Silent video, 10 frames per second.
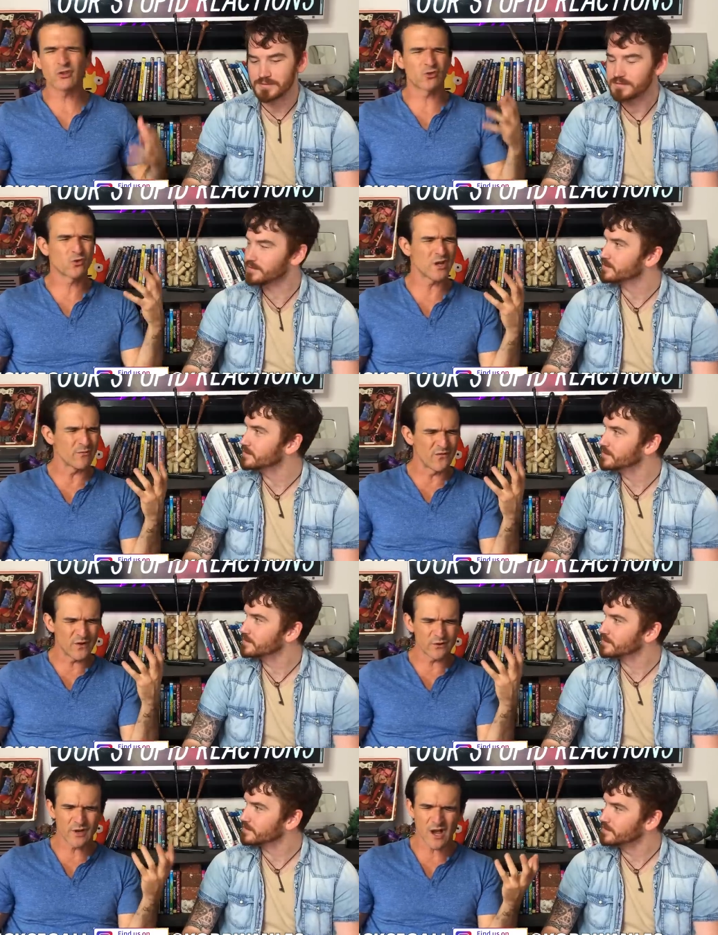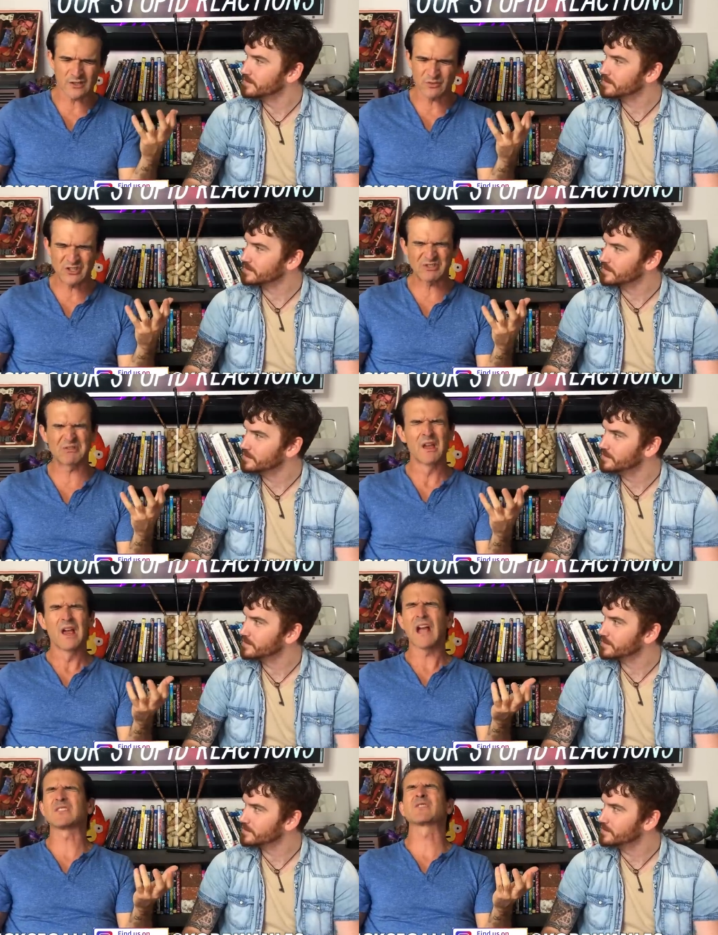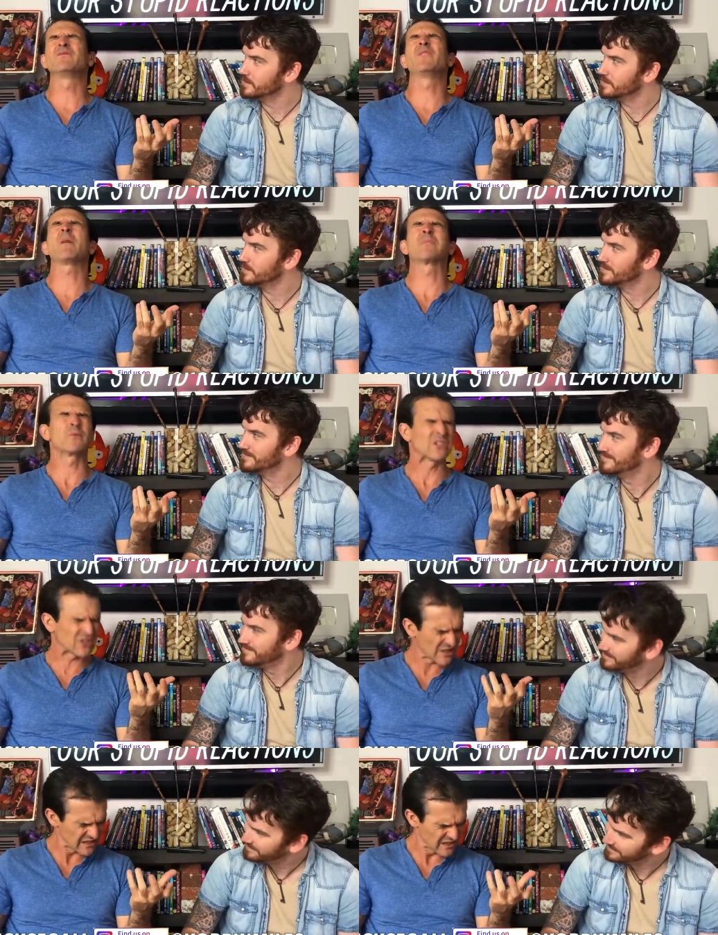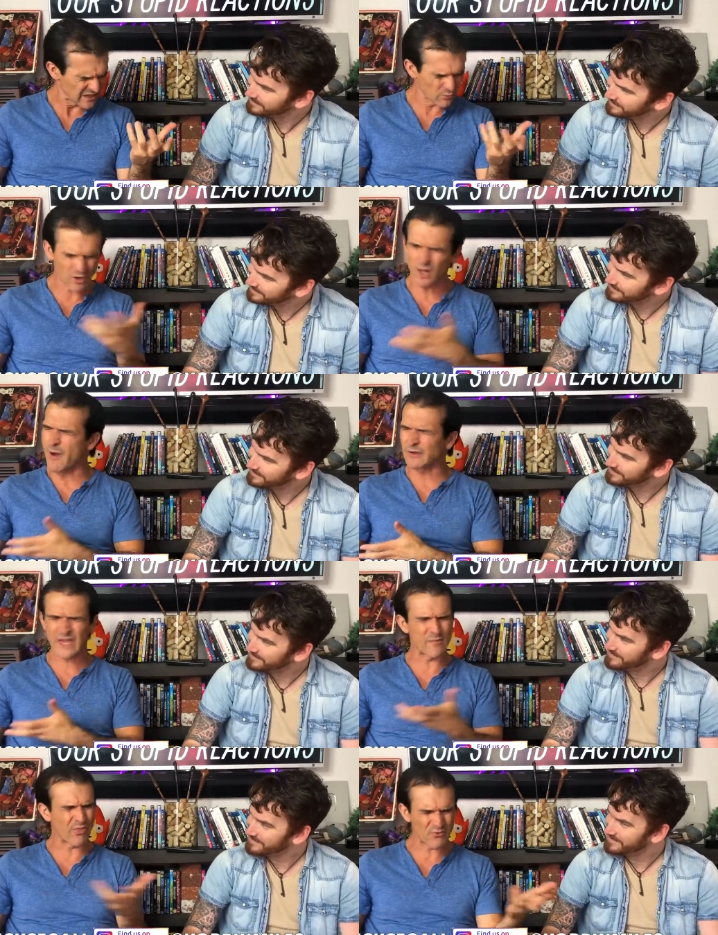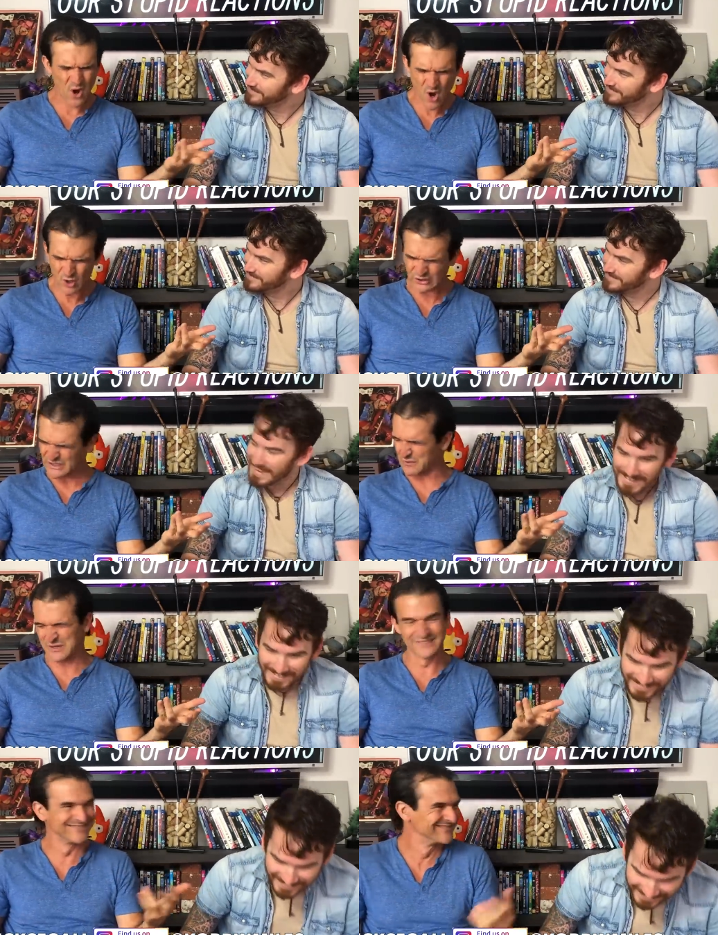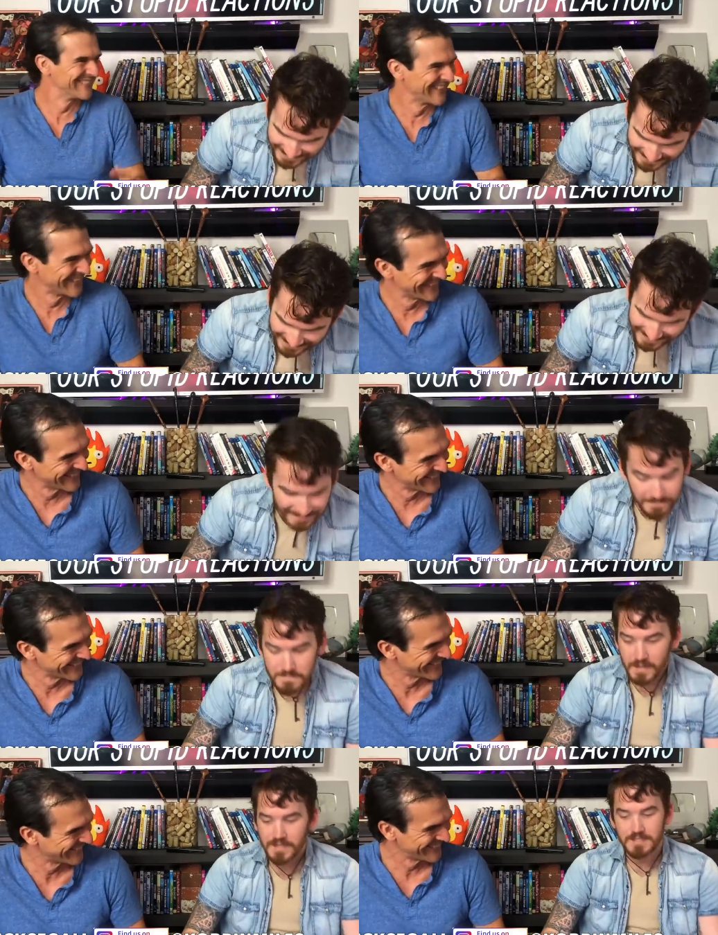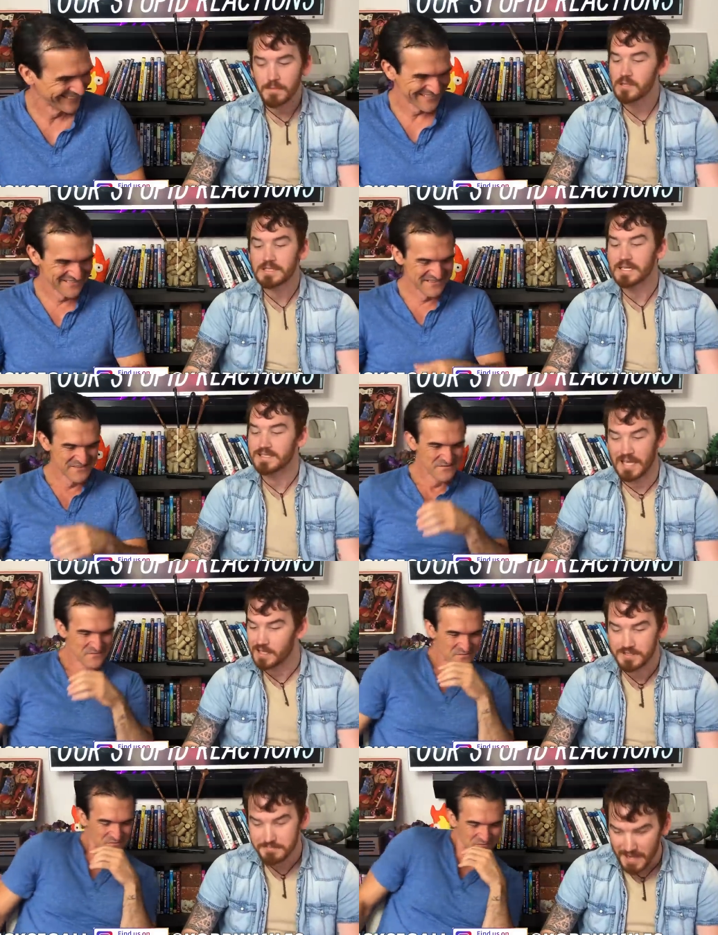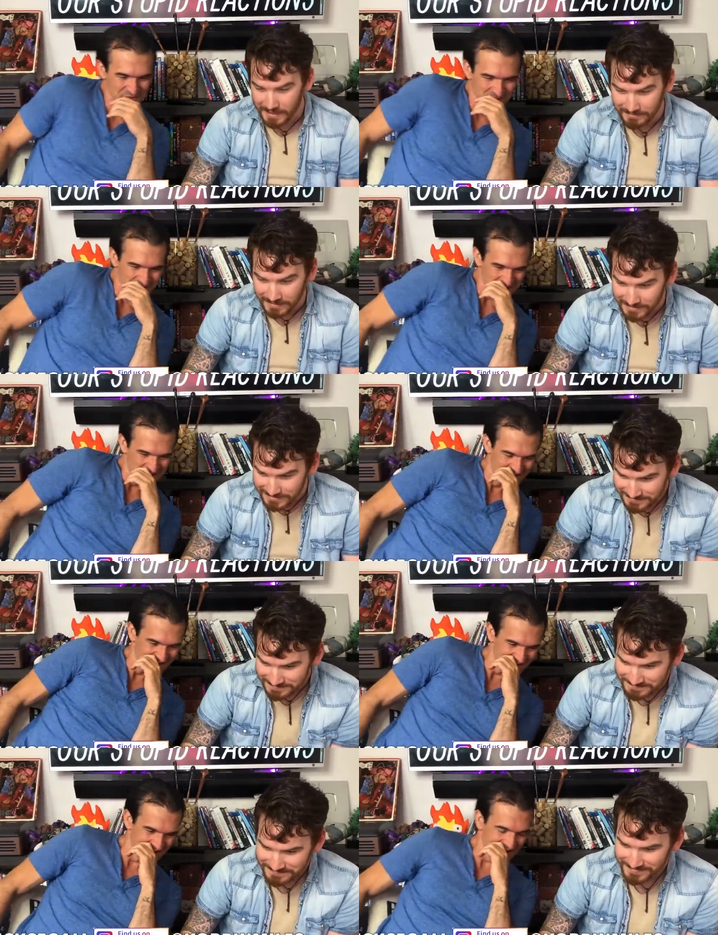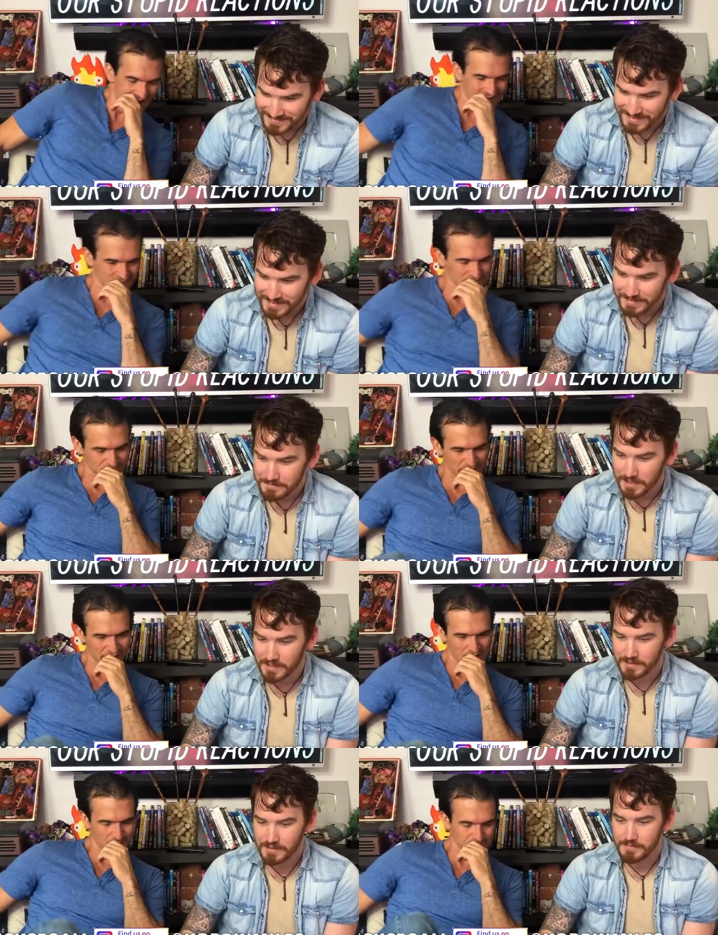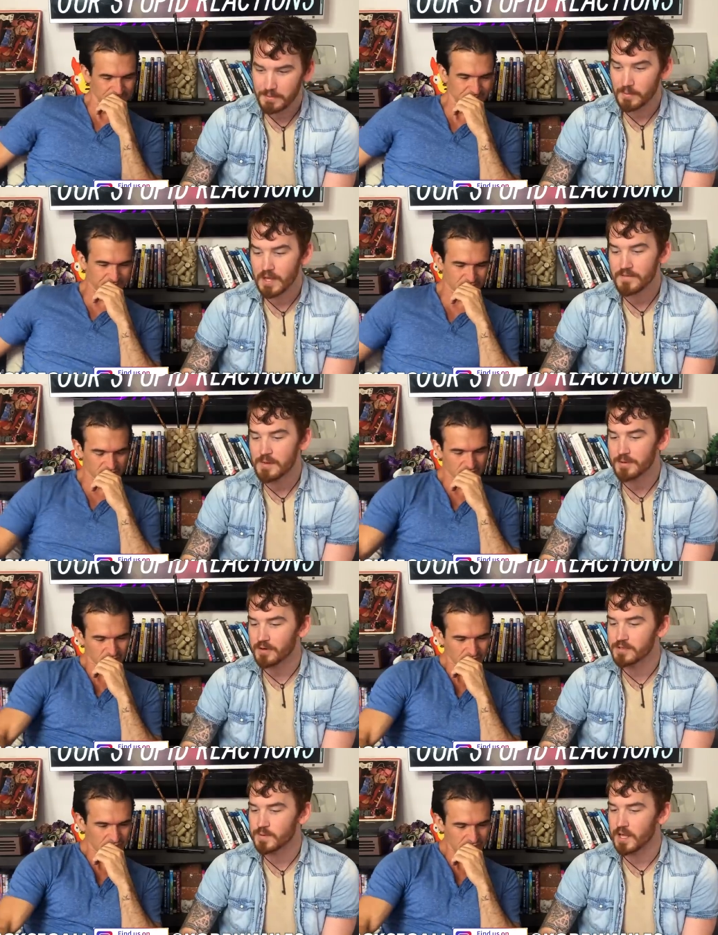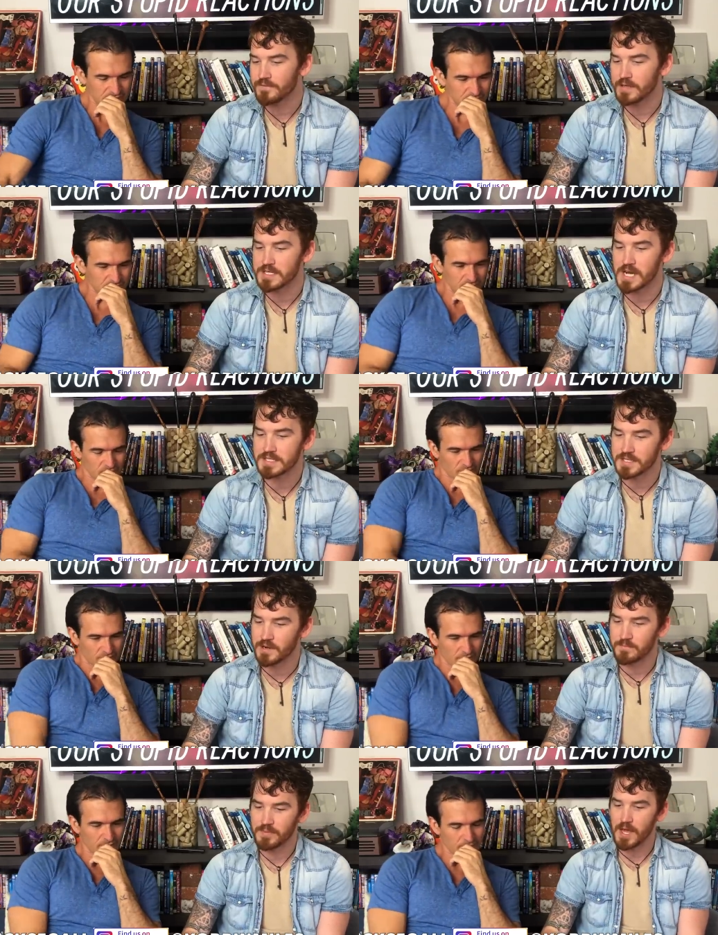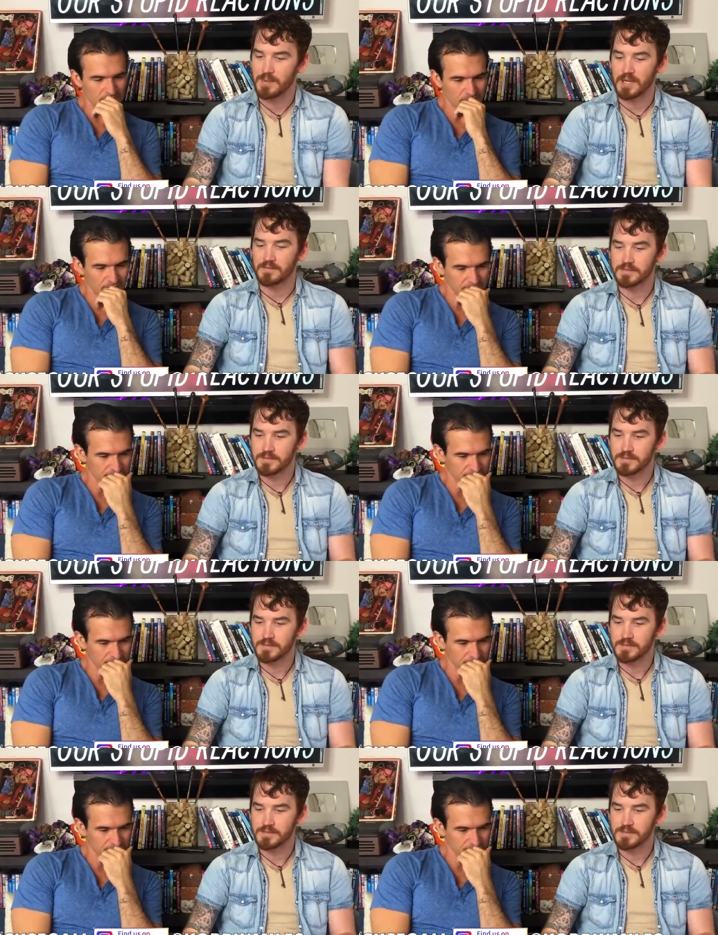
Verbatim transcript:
Speaker 1: this dream. Vir Das was at this event, but he was singing, and it was all about Game of Thrones.
Speaker 2: He's a multi-talented man. All right, bring it on. But we love Game of Thrones, we love Vir Das, so I'm in.